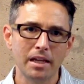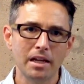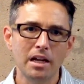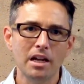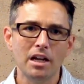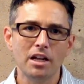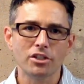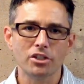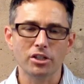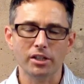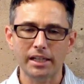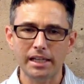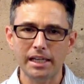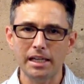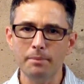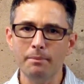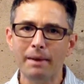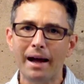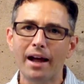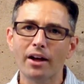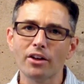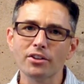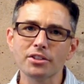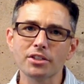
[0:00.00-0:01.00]
So key
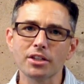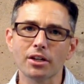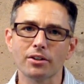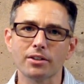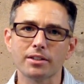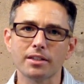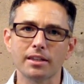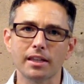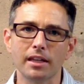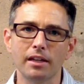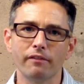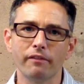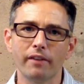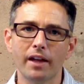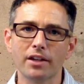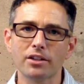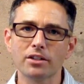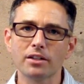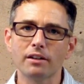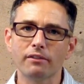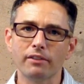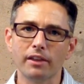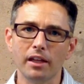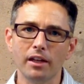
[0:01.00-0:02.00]
milestones in the invention
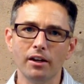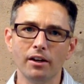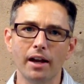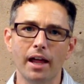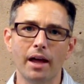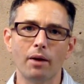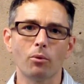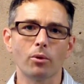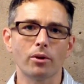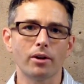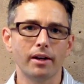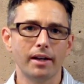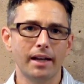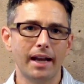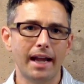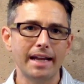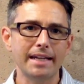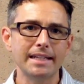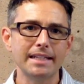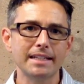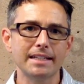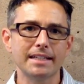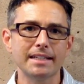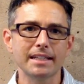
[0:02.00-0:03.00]
of the internet were in
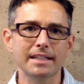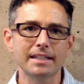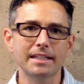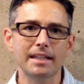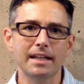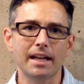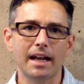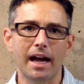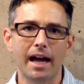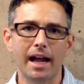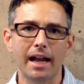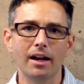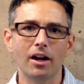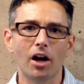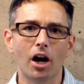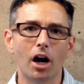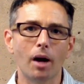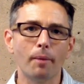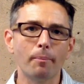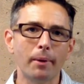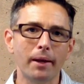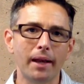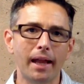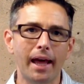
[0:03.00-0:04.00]
1969,
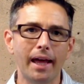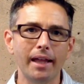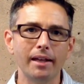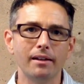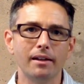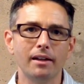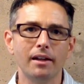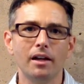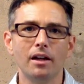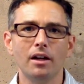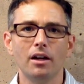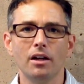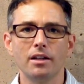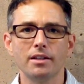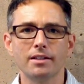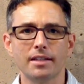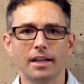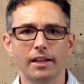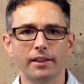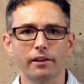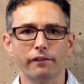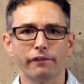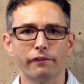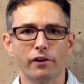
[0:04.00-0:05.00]
ARPANET
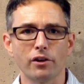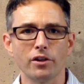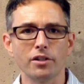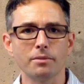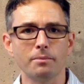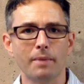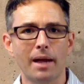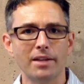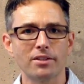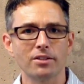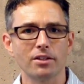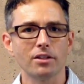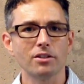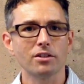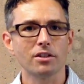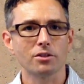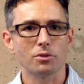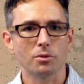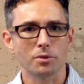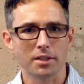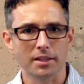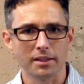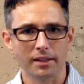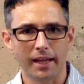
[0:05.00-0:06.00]
sent the first message. This
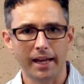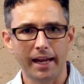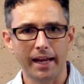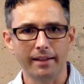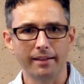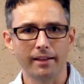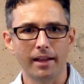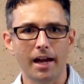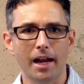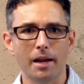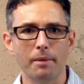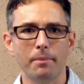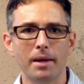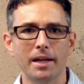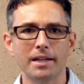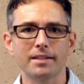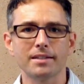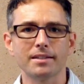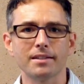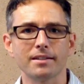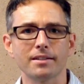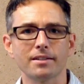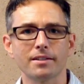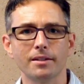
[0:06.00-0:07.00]
was a landline based
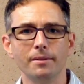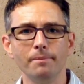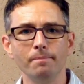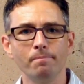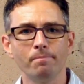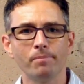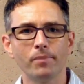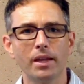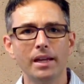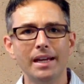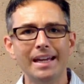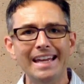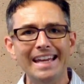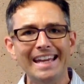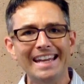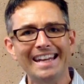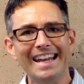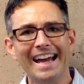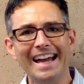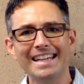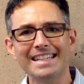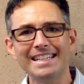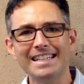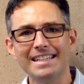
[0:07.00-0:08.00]
system. In
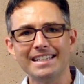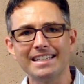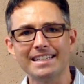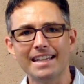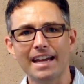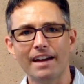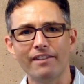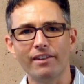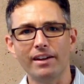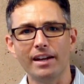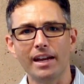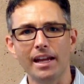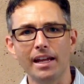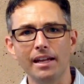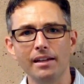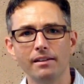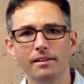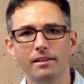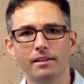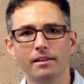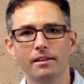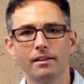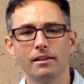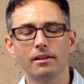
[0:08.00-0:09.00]
1970,
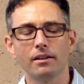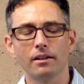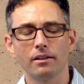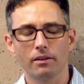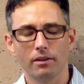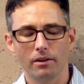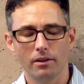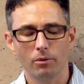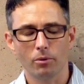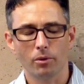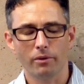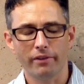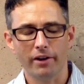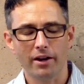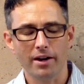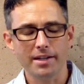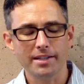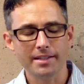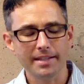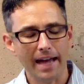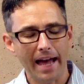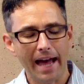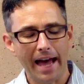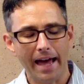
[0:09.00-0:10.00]
we're very
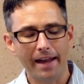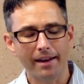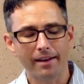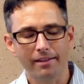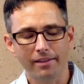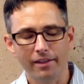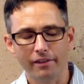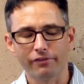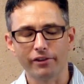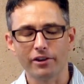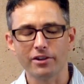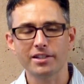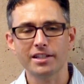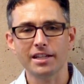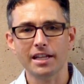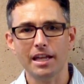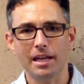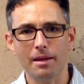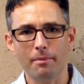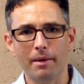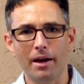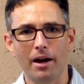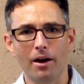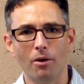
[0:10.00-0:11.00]
sad, the first
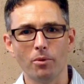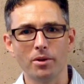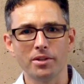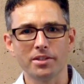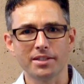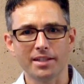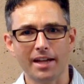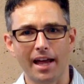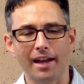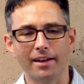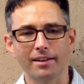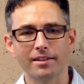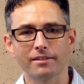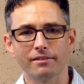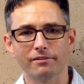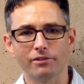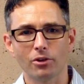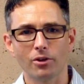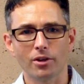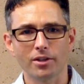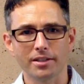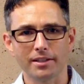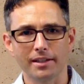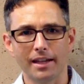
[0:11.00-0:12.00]
email was sent. Of
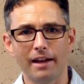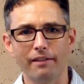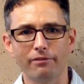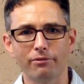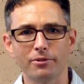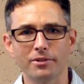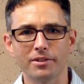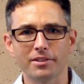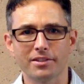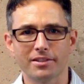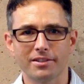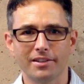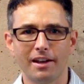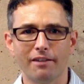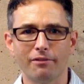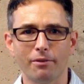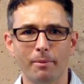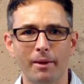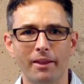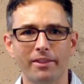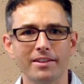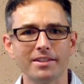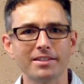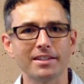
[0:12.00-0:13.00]
course, life has never
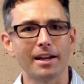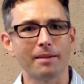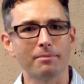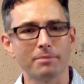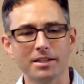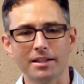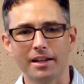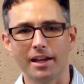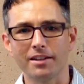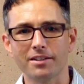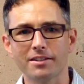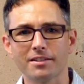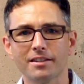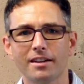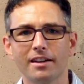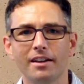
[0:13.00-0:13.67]
been the same since.